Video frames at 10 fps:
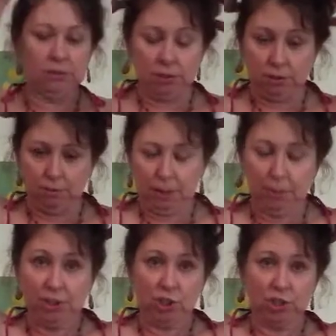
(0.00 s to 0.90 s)
know.
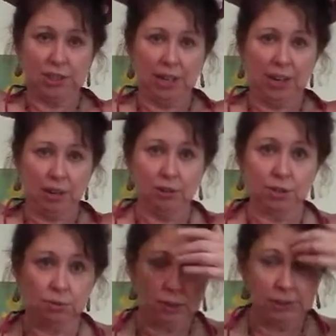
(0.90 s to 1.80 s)
Maybe it's just the air
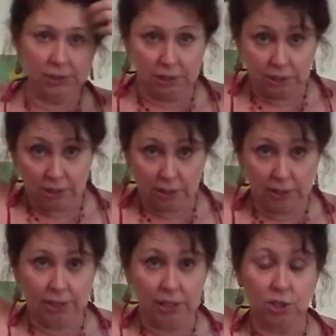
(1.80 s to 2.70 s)

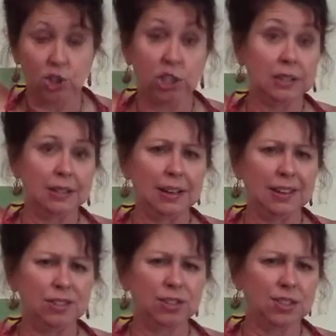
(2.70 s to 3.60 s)
is itchy
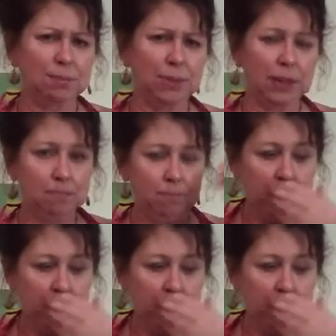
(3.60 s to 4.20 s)
today or something.